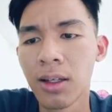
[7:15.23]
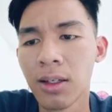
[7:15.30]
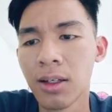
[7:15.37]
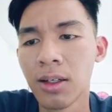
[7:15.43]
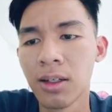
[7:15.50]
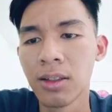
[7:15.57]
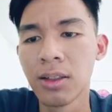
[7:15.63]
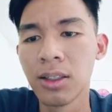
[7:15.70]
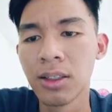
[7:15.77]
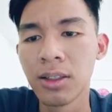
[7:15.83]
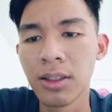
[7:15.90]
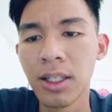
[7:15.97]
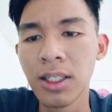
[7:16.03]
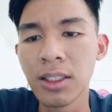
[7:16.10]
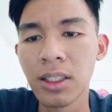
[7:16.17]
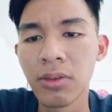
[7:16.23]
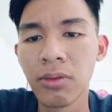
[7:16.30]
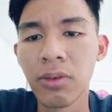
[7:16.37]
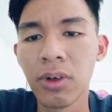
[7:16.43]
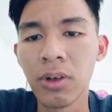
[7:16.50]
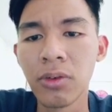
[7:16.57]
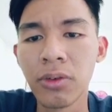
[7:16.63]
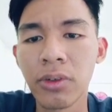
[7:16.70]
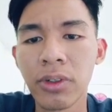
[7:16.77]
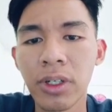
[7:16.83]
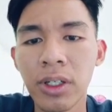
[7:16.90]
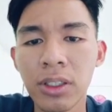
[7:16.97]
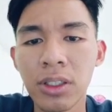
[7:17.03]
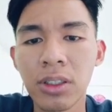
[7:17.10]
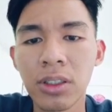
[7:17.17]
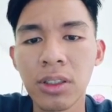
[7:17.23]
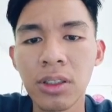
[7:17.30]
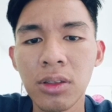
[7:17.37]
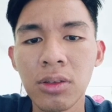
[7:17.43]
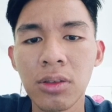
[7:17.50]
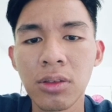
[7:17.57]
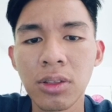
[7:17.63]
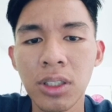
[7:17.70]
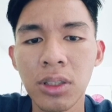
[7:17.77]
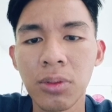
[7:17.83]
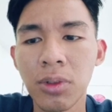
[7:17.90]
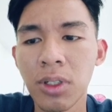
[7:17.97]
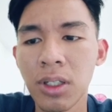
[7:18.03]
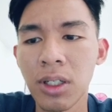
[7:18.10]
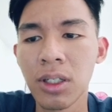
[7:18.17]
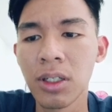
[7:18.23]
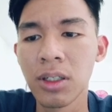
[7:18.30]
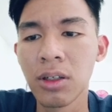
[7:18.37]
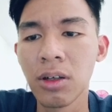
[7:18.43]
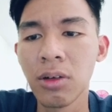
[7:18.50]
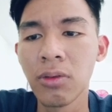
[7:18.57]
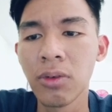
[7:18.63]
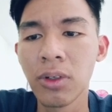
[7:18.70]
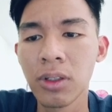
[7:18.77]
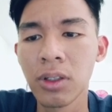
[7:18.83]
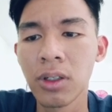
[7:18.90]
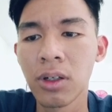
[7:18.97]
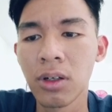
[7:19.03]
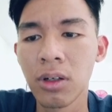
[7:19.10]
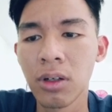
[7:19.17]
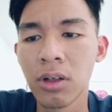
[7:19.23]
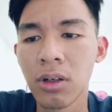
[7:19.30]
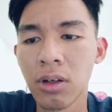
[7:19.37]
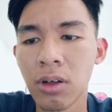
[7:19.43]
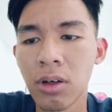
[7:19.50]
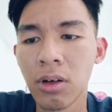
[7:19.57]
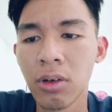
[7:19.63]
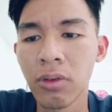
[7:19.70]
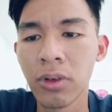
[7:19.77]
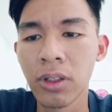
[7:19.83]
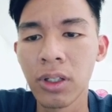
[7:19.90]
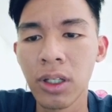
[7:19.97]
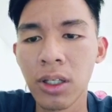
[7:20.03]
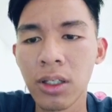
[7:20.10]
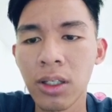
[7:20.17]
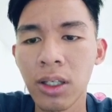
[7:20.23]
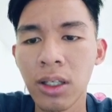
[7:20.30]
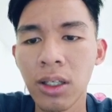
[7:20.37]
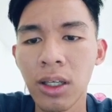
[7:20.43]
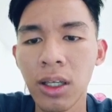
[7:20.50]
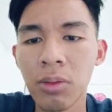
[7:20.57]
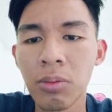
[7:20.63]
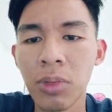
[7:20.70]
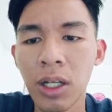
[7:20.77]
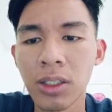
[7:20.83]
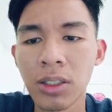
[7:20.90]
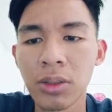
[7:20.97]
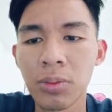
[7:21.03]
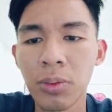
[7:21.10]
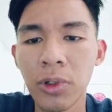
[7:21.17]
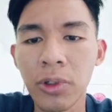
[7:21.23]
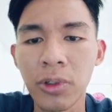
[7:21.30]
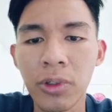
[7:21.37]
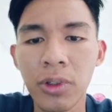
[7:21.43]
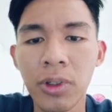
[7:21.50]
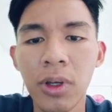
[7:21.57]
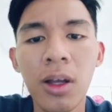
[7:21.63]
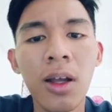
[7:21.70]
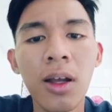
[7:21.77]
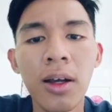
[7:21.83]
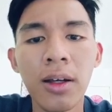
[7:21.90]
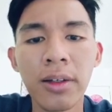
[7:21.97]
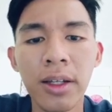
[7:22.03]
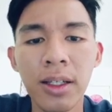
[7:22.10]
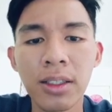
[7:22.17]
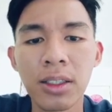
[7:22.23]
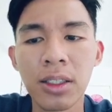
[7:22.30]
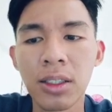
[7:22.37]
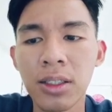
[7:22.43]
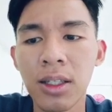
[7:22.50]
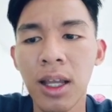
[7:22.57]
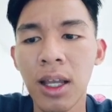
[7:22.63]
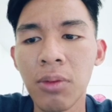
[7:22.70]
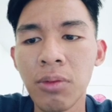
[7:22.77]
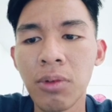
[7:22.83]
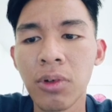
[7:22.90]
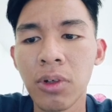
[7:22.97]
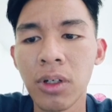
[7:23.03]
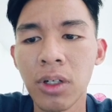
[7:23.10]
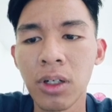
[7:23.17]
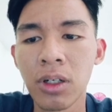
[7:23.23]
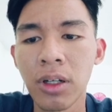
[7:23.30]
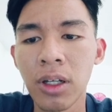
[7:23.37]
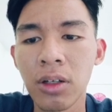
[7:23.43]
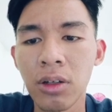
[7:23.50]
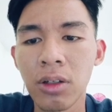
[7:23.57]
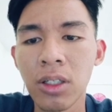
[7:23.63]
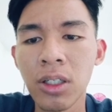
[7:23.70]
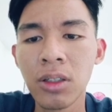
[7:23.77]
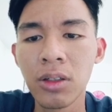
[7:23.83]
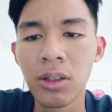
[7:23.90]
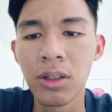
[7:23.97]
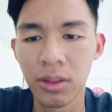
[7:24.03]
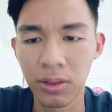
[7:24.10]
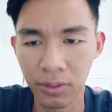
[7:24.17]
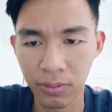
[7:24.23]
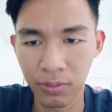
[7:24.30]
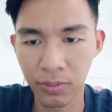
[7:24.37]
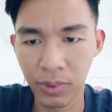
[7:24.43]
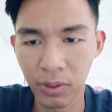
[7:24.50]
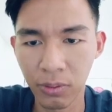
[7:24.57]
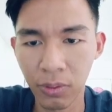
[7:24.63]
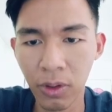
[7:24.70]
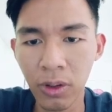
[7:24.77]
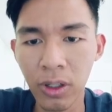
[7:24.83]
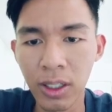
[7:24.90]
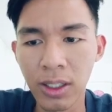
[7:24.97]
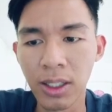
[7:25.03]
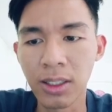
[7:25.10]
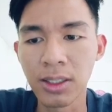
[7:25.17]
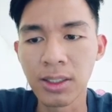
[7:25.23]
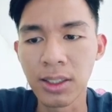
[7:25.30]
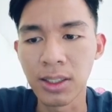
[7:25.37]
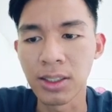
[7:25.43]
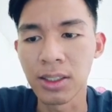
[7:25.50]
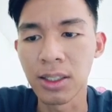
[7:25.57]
The test involved reaction to simulate overtaking and blind spot. Reaction time were recorded for analysis.